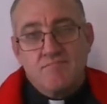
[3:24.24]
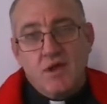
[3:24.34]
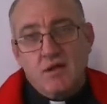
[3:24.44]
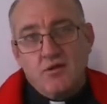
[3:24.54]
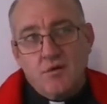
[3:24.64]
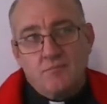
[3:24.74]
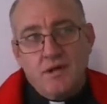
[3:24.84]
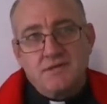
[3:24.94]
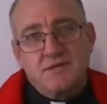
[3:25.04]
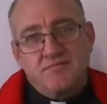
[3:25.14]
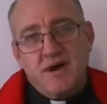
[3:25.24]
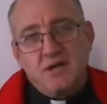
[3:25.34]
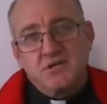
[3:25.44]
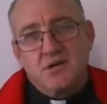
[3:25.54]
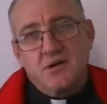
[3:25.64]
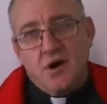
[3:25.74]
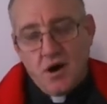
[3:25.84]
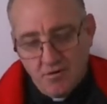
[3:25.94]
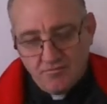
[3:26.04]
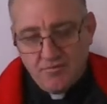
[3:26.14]
and completes the function
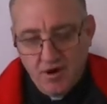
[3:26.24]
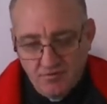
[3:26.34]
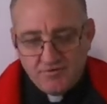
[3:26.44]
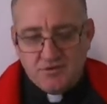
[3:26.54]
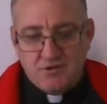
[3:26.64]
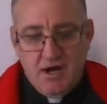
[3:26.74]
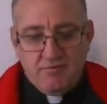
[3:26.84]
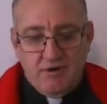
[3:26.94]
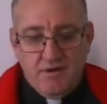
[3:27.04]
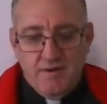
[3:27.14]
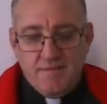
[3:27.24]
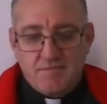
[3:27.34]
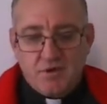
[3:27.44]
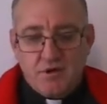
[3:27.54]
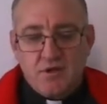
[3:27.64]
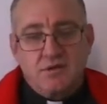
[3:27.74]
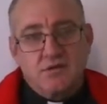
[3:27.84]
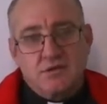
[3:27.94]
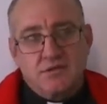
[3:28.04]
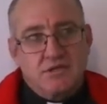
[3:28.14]
of the driver. You know,
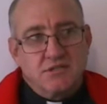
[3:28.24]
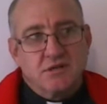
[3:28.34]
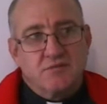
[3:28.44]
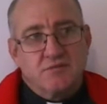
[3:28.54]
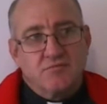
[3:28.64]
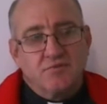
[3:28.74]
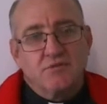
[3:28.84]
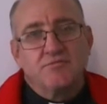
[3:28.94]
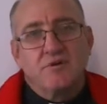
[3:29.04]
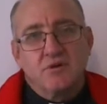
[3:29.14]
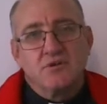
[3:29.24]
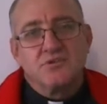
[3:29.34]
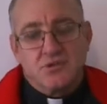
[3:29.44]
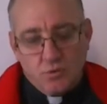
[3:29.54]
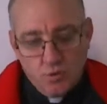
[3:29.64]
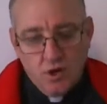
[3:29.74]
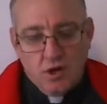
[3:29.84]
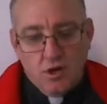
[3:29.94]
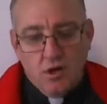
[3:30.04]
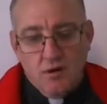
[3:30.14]
the teacher fulfills the
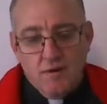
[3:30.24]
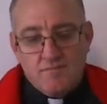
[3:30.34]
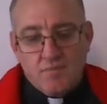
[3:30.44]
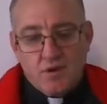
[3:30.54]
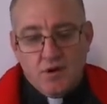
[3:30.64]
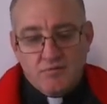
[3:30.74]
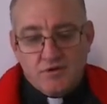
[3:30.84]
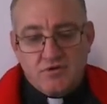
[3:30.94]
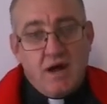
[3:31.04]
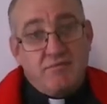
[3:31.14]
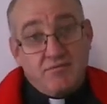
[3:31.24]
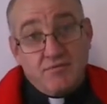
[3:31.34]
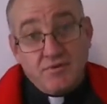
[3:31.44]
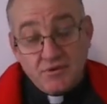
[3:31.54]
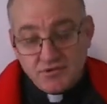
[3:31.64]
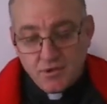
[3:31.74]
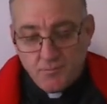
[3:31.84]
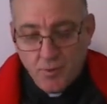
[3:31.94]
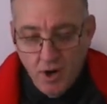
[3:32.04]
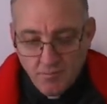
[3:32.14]
work of the driver, fulfills the
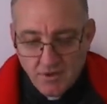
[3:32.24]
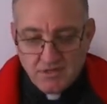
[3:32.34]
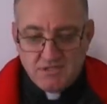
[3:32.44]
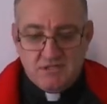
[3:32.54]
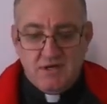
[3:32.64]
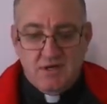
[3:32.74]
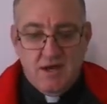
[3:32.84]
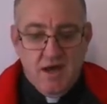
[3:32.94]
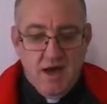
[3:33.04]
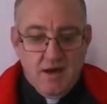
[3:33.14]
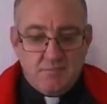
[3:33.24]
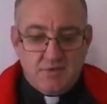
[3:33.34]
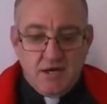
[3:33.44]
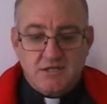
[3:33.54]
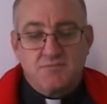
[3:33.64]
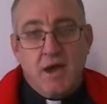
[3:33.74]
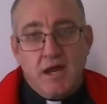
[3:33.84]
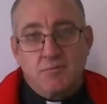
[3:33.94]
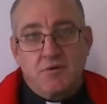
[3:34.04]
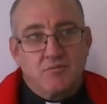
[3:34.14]
promise that is
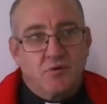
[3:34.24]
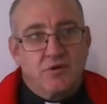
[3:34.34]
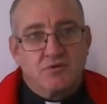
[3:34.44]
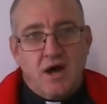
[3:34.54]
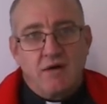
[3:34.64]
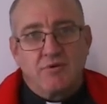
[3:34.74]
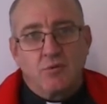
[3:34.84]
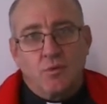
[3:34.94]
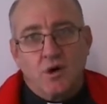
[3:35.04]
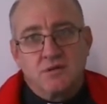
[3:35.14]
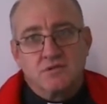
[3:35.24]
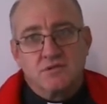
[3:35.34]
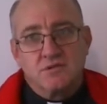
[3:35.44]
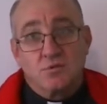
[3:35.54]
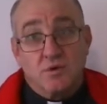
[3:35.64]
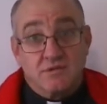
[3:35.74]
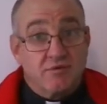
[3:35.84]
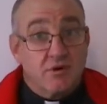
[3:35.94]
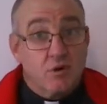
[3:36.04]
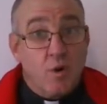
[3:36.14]
made before the driver was
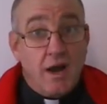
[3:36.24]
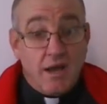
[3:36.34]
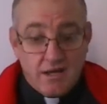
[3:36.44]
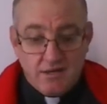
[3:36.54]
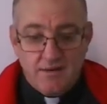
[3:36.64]
ever acquired.